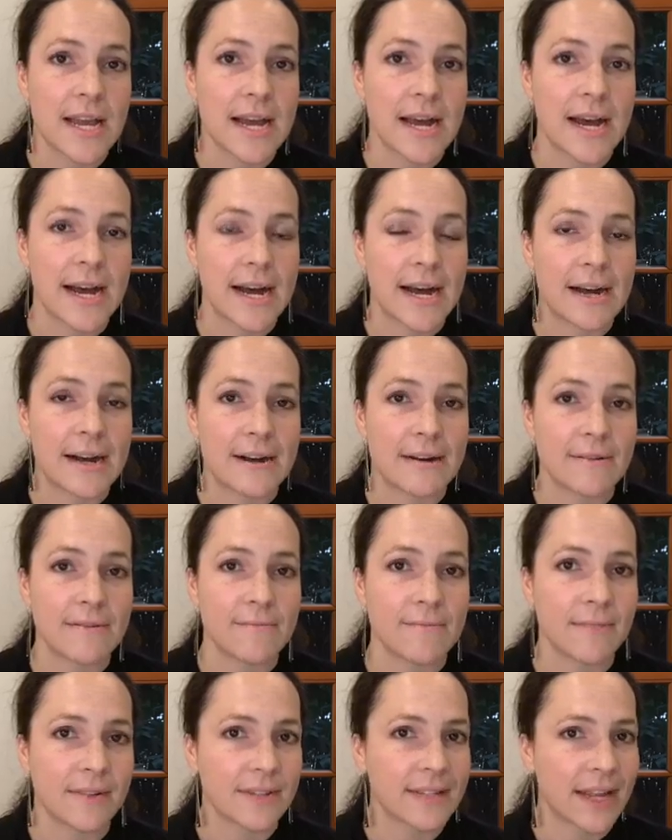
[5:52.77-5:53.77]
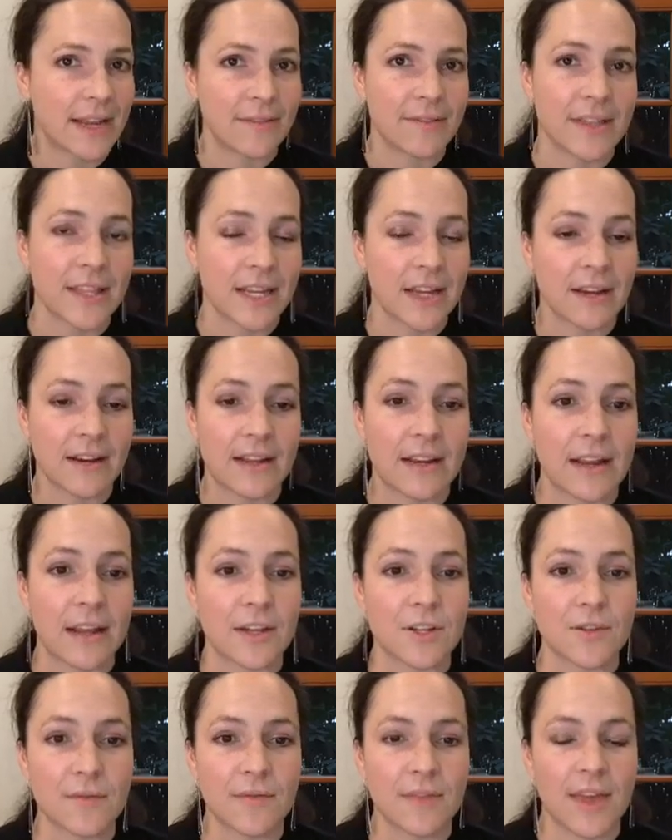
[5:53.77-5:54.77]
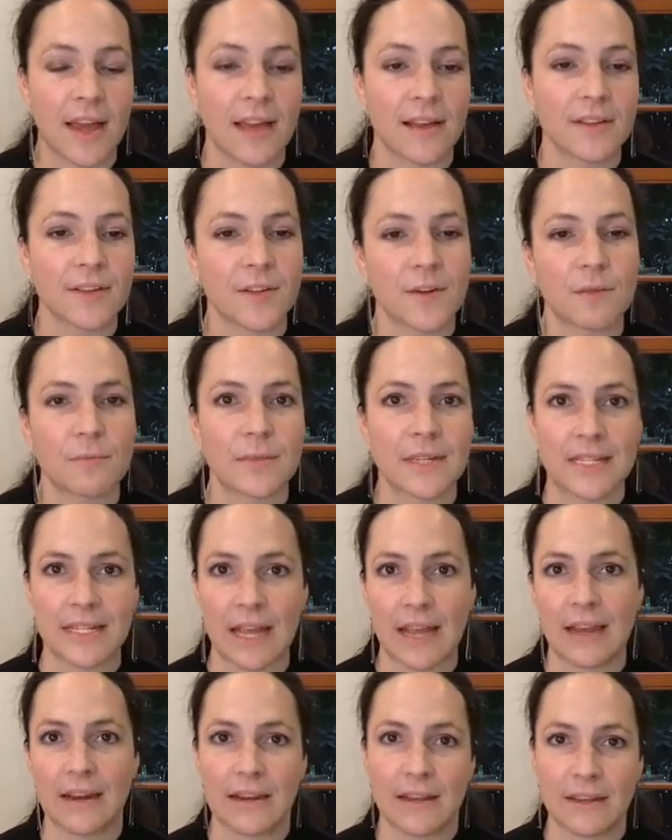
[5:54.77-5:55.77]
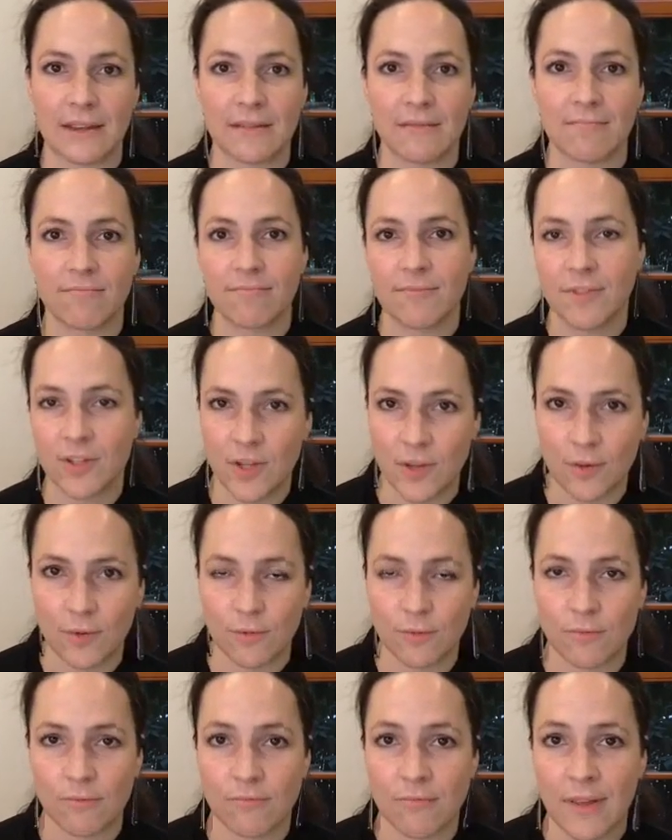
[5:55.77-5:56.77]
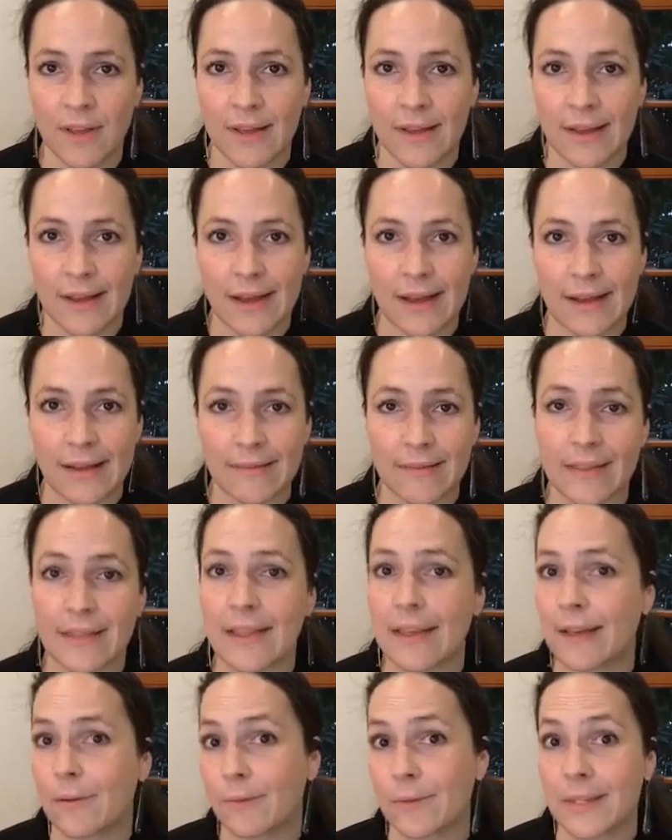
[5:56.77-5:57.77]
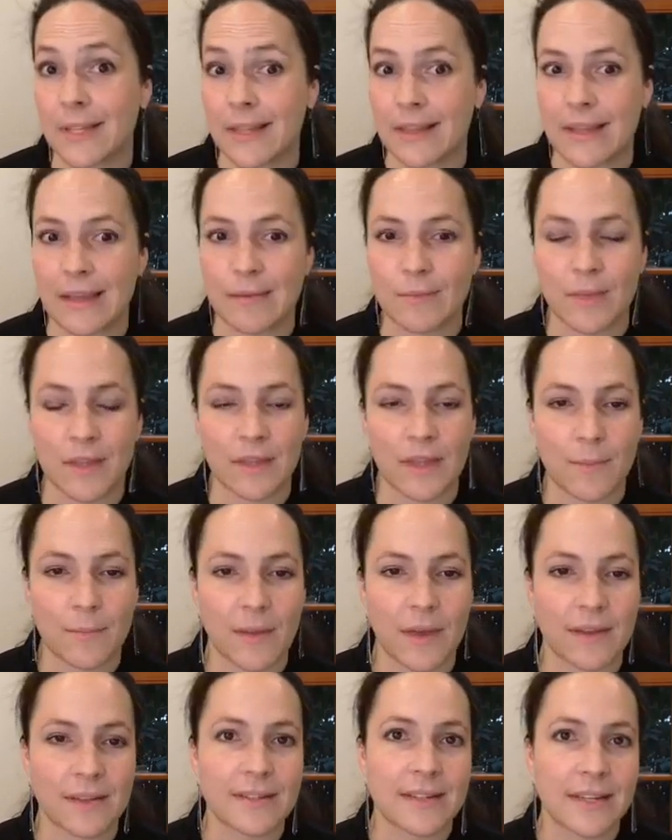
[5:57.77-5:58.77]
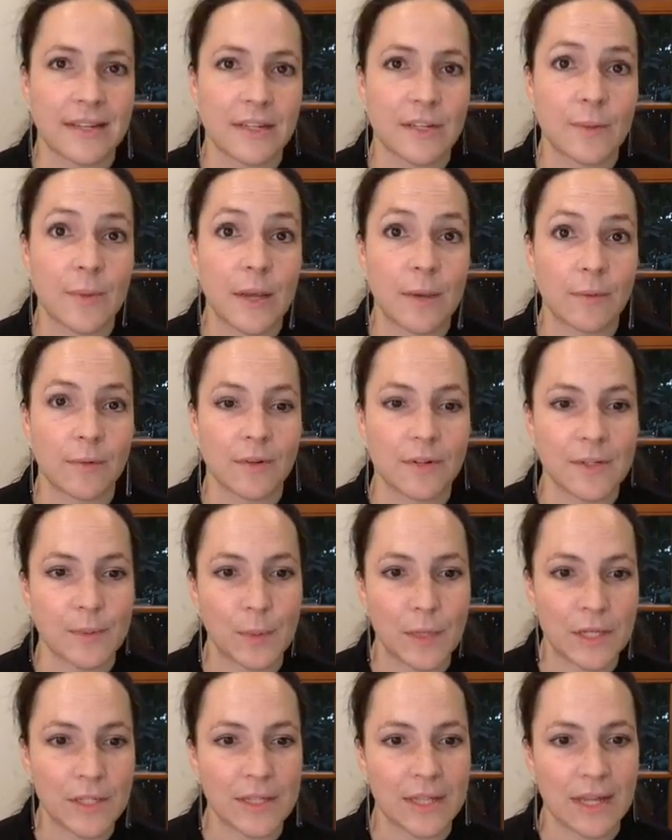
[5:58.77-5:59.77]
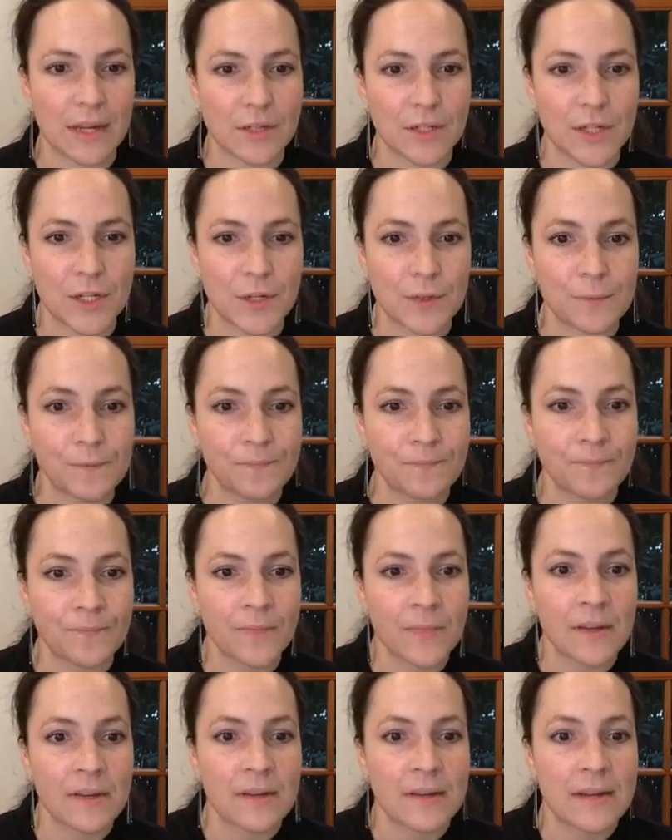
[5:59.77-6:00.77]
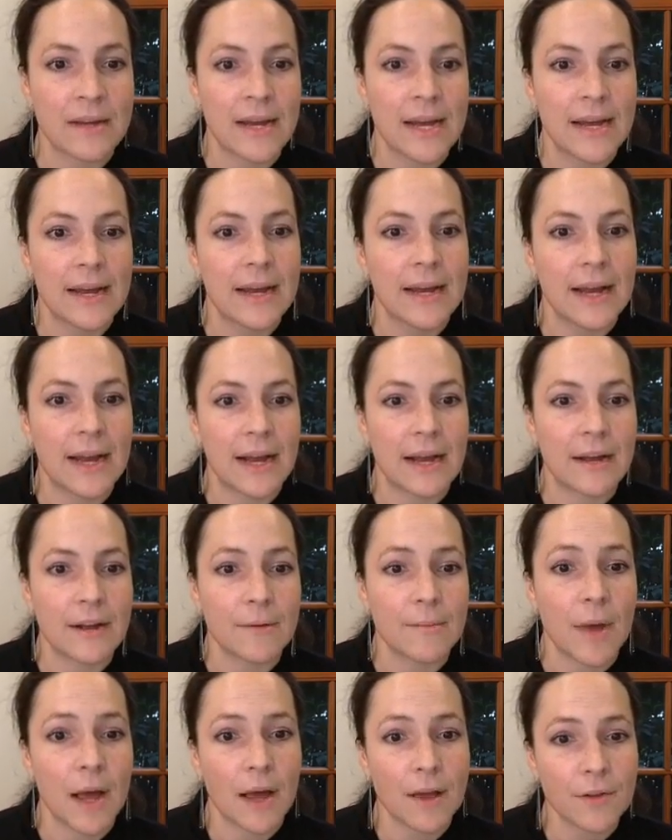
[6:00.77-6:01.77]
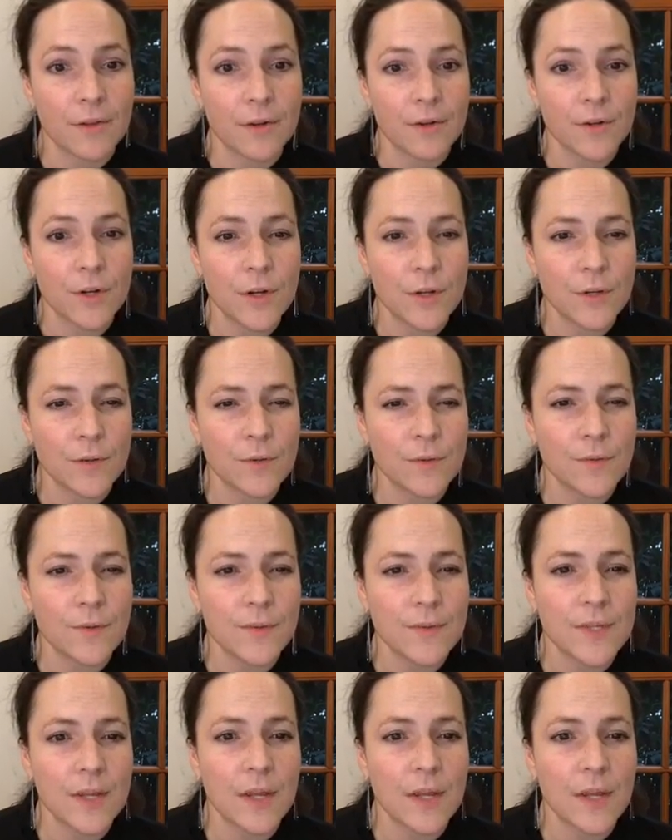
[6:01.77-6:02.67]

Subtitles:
It's kind of at the cutting edge of that, so I'm excited to that was the theme that they picked and to be able to speak to that too. Other news,